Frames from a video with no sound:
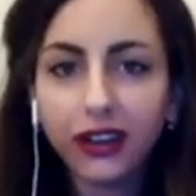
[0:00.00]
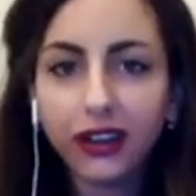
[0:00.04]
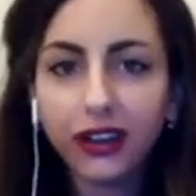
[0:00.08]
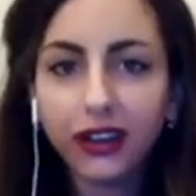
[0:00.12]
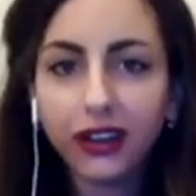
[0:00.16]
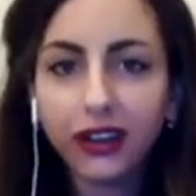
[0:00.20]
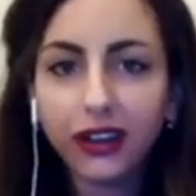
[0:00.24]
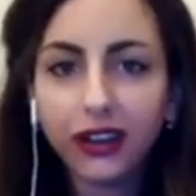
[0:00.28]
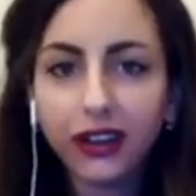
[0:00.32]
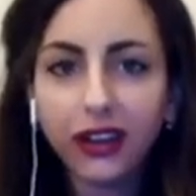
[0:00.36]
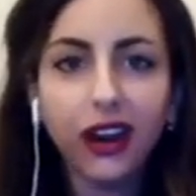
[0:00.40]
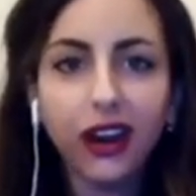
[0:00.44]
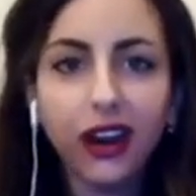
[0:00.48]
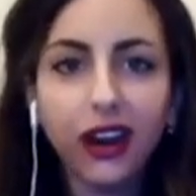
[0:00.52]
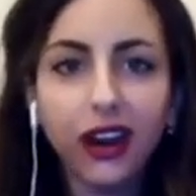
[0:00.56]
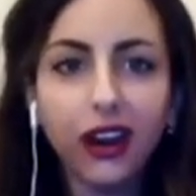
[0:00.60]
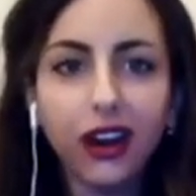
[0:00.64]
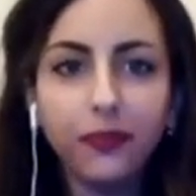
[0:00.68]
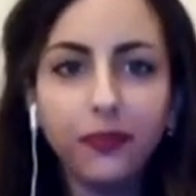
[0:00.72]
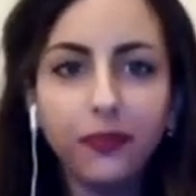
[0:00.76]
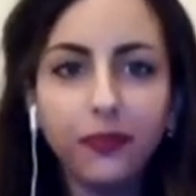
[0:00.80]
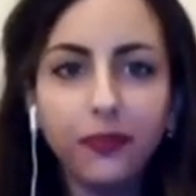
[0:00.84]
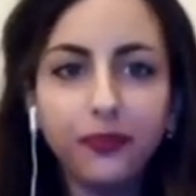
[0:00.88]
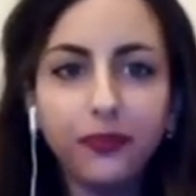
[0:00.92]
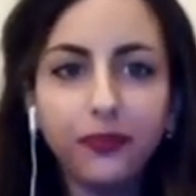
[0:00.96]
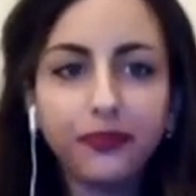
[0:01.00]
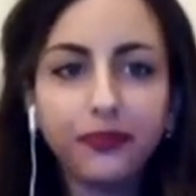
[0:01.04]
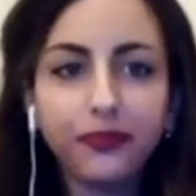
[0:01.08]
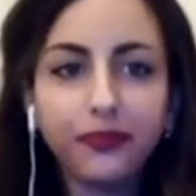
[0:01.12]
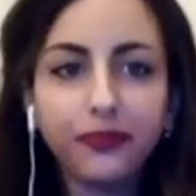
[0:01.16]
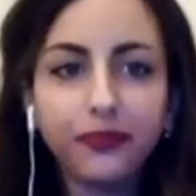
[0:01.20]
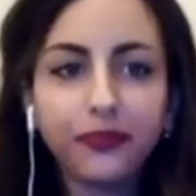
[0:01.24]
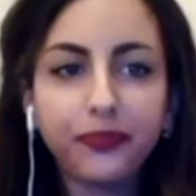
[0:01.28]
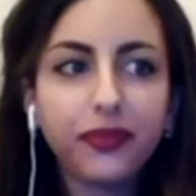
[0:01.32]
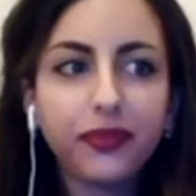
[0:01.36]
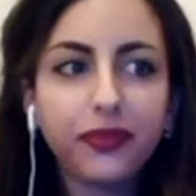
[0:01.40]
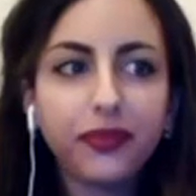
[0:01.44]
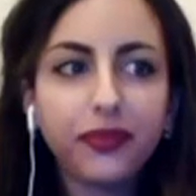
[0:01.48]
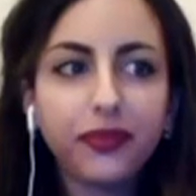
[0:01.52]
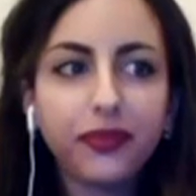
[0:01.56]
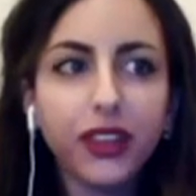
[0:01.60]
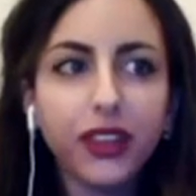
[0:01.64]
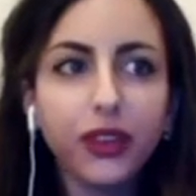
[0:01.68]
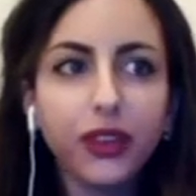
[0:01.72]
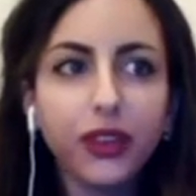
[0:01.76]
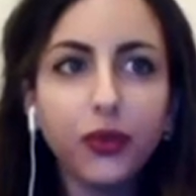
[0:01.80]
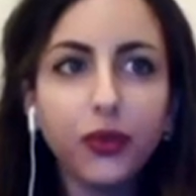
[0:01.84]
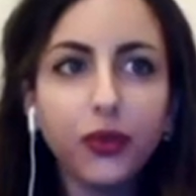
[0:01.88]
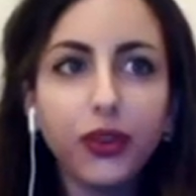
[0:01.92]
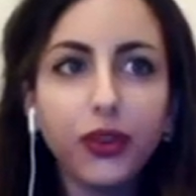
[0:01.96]

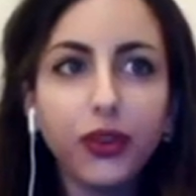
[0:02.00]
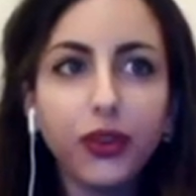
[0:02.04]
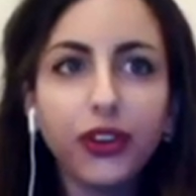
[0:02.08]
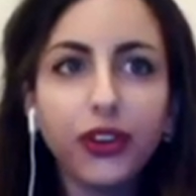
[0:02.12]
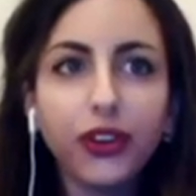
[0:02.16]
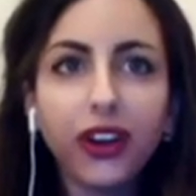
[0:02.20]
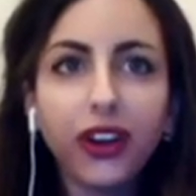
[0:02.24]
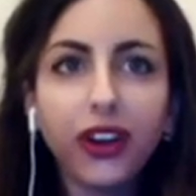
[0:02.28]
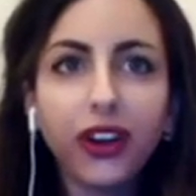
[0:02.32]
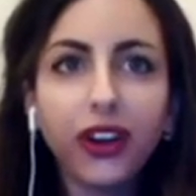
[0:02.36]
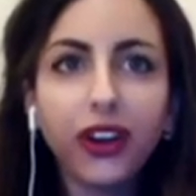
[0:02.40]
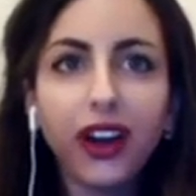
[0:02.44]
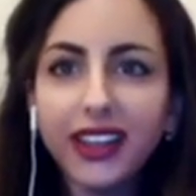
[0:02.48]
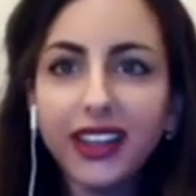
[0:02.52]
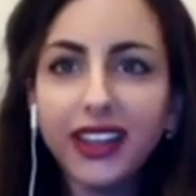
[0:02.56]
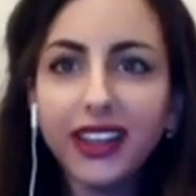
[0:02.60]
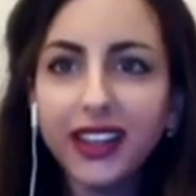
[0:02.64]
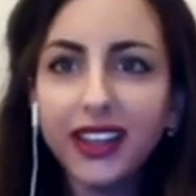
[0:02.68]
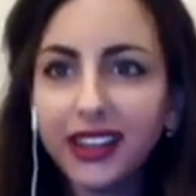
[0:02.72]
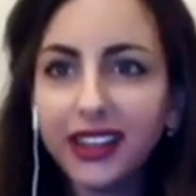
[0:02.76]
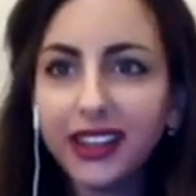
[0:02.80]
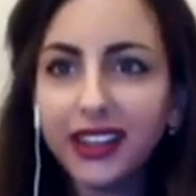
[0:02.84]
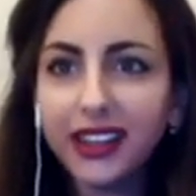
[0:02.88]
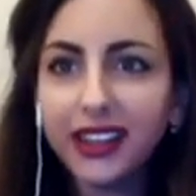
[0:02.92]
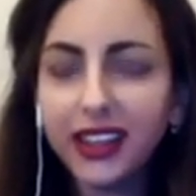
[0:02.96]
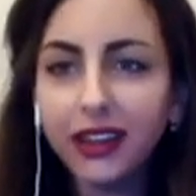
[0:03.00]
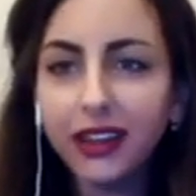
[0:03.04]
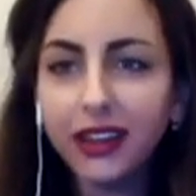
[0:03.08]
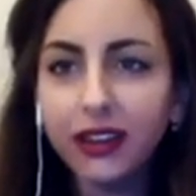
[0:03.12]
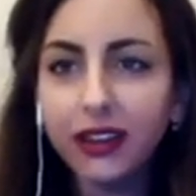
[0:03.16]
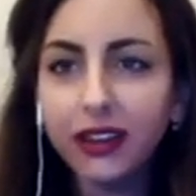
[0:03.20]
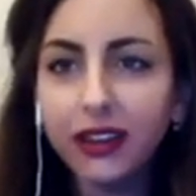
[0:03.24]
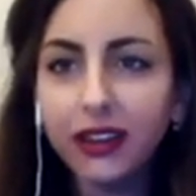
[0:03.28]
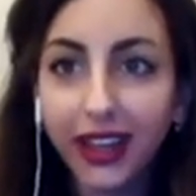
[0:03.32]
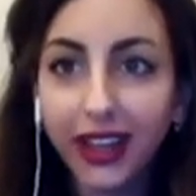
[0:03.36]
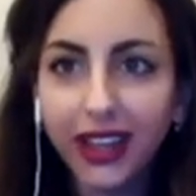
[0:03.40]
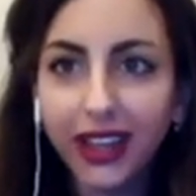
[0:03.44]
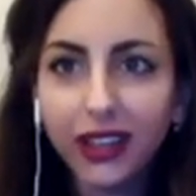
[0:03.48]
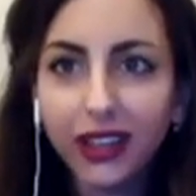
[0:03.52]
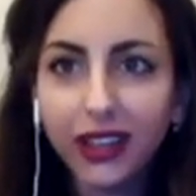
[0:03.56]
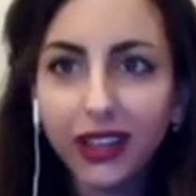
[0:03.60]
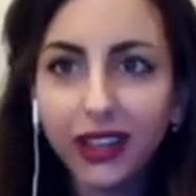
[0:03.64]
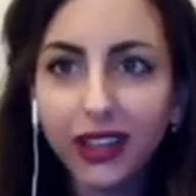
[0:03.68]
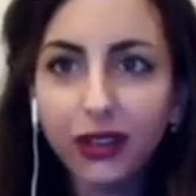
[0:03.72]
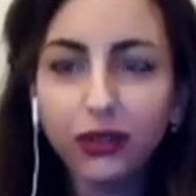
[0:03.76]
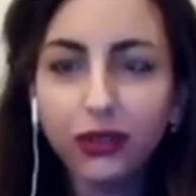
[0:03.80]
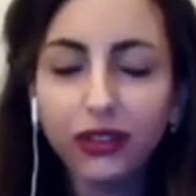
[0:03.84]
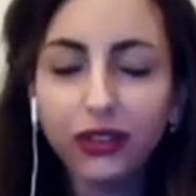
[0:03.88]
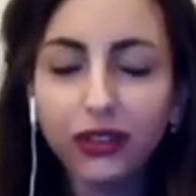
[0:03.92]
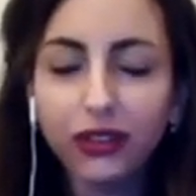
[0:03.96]
your eye takes in light through
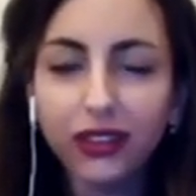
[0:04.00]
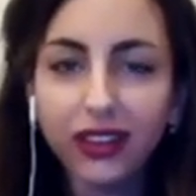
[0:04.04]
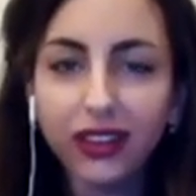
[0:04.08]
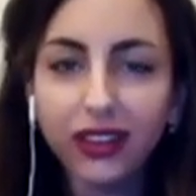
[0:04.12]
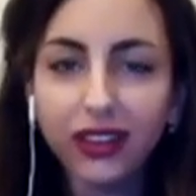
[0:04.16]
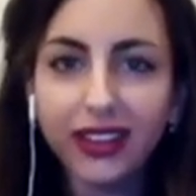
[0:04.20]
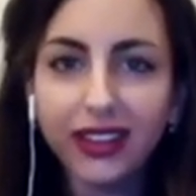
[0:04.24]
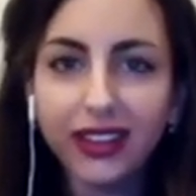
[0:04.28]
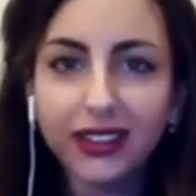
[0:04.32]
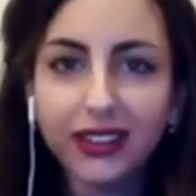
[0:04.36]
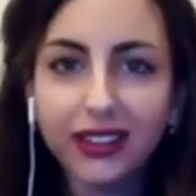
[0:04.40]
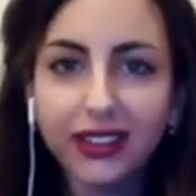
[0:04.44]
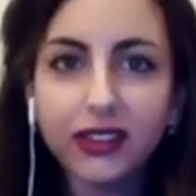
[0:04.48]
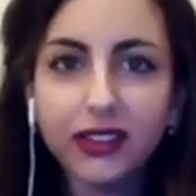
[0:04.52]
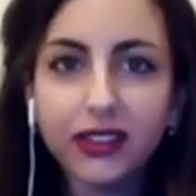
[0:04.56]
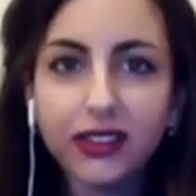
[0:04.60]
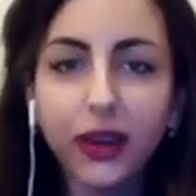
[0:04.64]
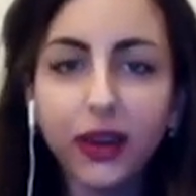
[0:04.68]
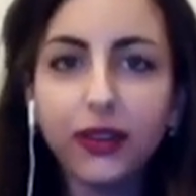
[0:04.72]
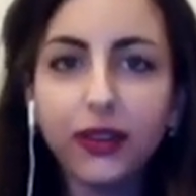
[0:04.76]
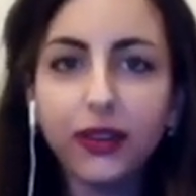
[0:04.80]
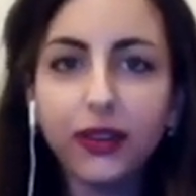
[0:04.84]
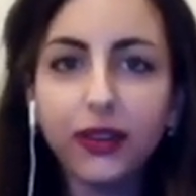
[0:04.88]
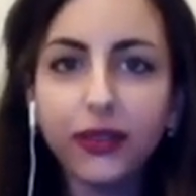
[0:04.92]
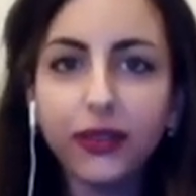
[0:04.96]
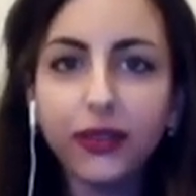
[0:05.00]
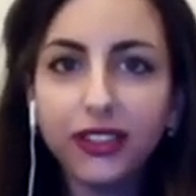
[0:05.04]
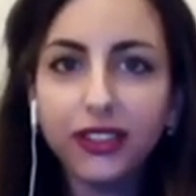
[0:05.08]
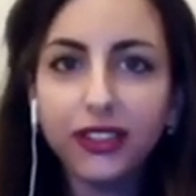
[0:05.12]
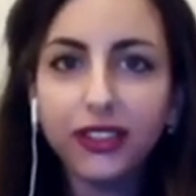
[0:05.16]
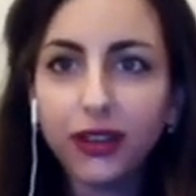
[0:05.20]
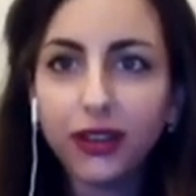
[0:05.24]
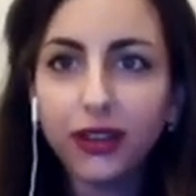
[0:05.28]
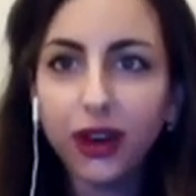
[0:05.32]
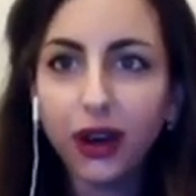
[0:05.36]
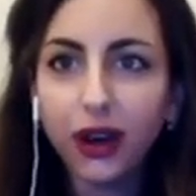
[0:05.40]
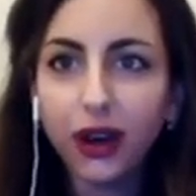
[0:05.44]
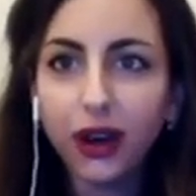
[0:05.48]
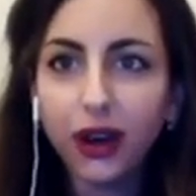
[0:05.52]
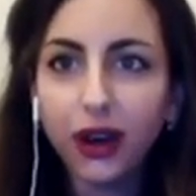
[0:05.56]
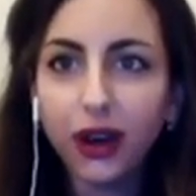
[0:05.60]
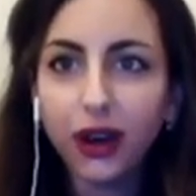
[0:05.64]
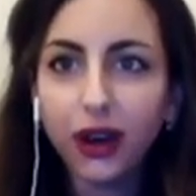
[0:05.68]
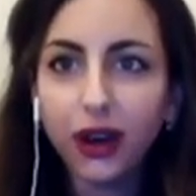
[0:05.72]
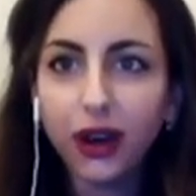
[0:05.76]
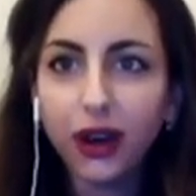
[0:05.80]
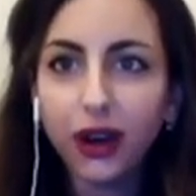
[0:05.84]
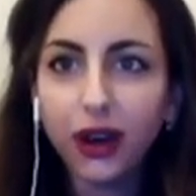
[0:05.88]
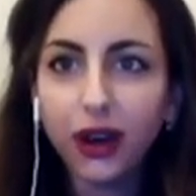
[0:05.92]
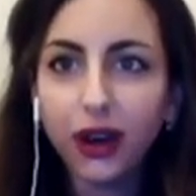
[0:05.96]
the lens, and when it reaches the optical
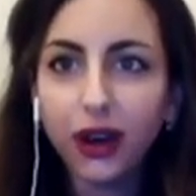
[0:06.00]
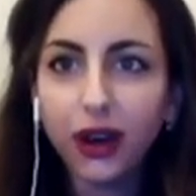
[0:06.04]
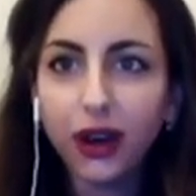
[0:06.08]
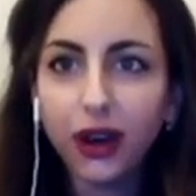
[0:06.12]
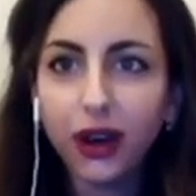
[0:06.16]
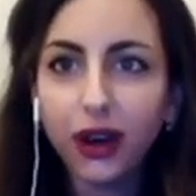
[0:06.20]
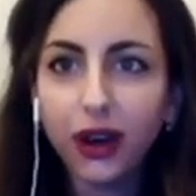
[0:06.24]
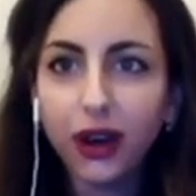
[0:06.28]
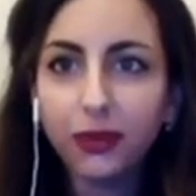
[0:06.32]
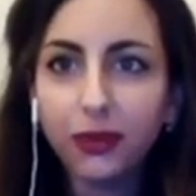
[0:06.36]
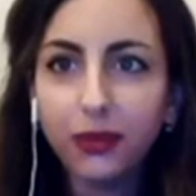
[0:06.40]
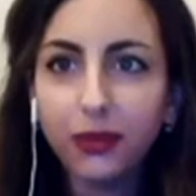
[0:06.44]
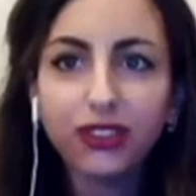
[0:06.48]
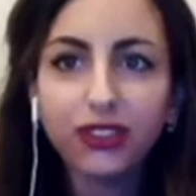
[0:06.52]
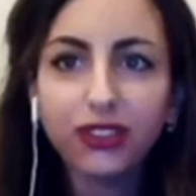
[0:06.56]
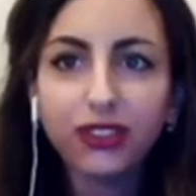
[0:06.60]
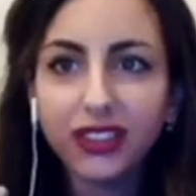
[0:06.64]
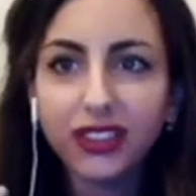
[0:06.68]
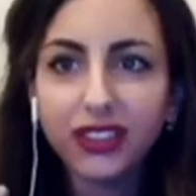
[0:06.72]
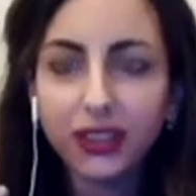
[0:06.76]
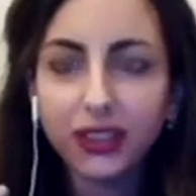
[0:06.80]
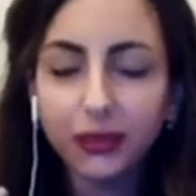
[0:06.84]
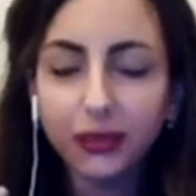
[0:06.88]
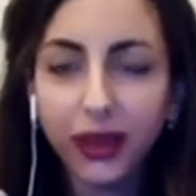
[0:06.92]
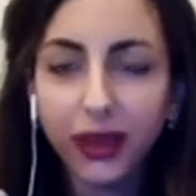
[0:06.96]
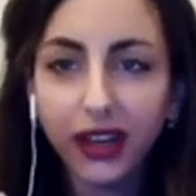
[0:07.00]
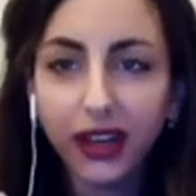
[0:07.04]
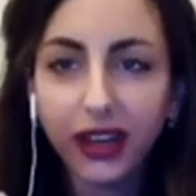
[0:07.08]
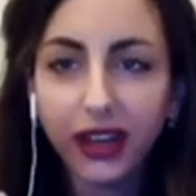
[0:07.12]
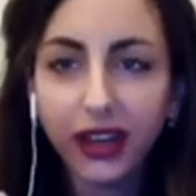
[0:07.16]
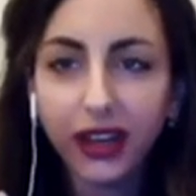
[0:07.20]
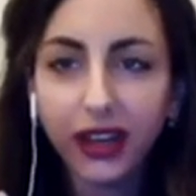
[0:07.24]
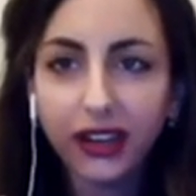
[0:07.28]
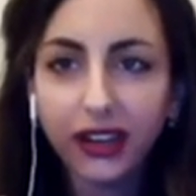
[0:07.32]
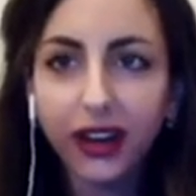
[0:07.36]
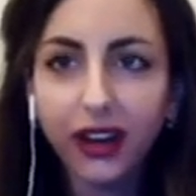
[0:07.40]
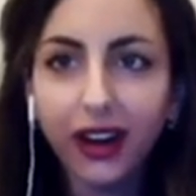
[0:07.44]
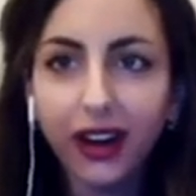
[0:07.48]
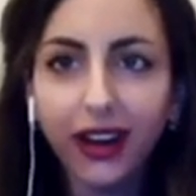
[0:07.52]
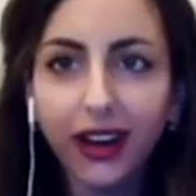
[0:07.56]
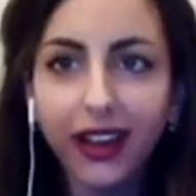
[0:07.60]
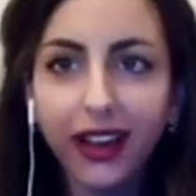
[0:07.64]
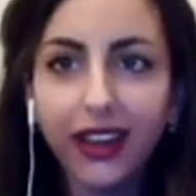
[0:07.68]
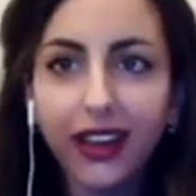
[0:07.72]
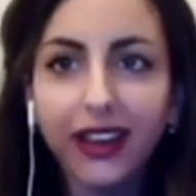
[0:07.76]
nerve, it actually hits the back of the eye